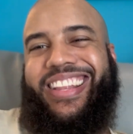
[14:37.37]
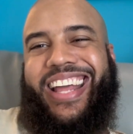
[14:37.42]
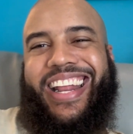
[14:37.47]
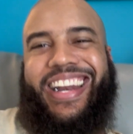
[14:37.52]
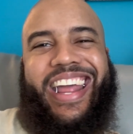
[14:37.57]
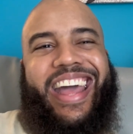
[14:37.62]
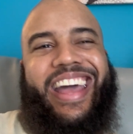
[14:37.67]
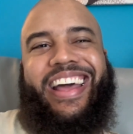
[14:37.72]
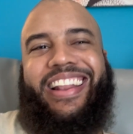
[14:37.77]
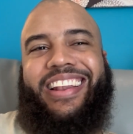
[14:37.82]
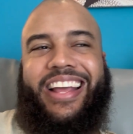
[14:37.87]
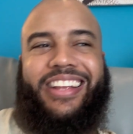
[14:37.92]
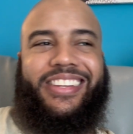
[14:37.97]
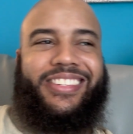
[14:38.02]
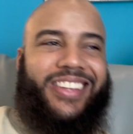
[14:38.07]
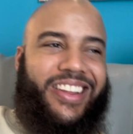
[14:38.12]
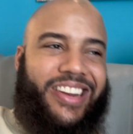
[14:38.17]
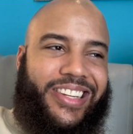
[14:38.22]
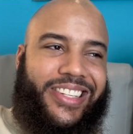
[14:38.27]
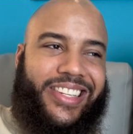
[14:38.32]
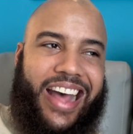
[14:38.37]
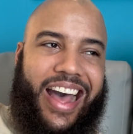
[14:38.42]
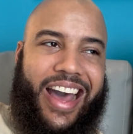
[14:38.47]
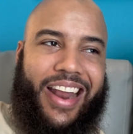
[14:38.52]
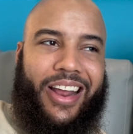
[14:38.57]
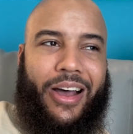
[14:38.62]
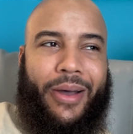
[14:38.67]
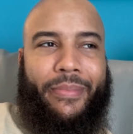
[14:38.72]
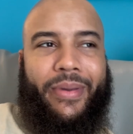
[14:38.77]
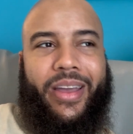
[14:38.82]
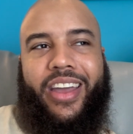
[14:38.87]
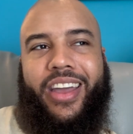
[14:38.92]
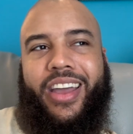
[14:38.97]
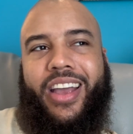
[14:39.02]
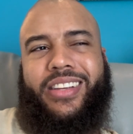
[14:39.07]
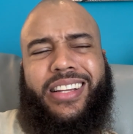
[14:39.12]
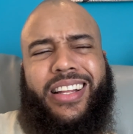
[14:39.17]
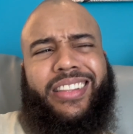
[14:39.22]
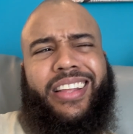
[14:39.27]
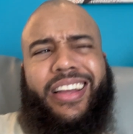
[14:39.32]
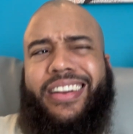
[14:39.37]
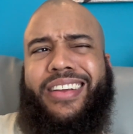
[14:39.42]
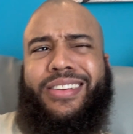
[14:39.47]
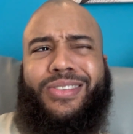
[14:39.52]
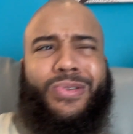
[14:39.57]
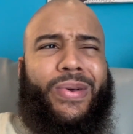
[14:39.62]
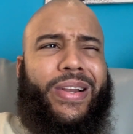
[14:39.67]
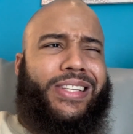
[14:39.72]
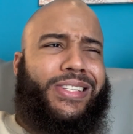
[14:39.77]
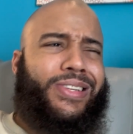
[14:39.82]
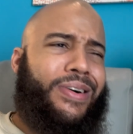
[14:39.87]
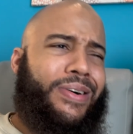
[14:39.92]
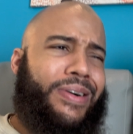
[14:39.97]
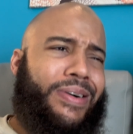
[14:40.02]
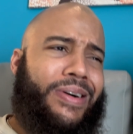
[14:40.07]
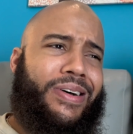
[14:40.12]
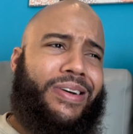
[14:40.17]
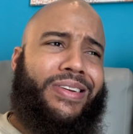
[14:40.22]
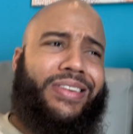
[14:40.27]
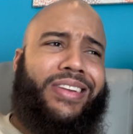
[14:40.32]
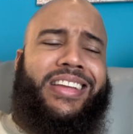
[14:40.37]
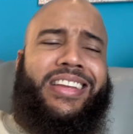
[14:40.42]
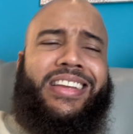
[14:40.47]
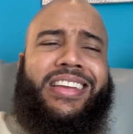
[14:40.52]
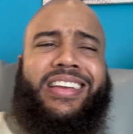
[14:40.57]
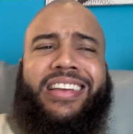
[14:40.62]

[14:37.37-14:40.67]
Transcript: Like they had like sunny side up eggs. I think that's what it's called.